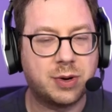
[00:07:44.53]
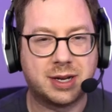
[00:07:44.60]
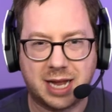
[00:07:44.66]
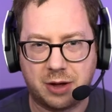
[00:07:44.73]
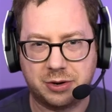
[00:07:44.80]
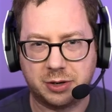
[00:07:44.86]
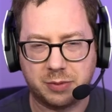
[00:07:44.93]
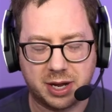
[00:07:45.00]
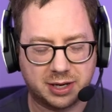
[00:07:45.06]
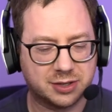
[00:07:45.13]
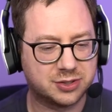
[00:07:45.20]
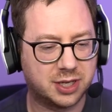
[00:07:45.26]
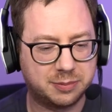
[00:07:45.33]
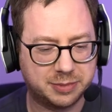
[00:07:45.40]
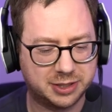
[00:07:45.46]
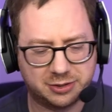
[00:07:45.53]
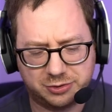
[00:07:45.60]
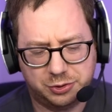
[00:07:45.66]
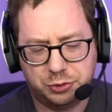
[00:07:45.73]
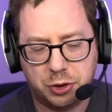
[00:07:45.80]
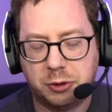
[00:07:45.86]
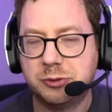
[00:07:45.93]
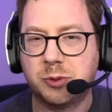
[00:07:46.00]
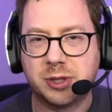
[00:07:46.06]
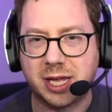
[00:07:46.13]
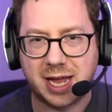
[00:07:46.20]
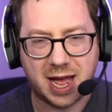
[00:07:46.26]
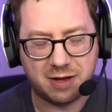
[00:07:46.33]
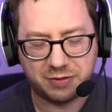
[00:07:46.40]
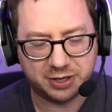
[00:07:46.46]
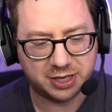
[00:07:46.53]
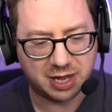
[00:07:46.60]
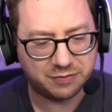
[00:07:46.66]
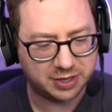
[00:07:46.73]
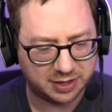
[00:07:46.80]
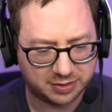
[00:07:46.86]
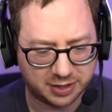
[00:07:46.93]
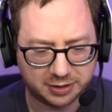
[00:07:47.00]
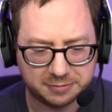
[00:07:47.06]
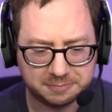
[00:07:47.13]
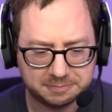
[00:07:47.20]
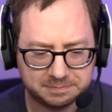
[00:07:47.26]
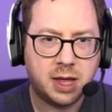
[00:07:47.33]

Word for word: right now anyway because I mean, who knows what they have? They could have anything.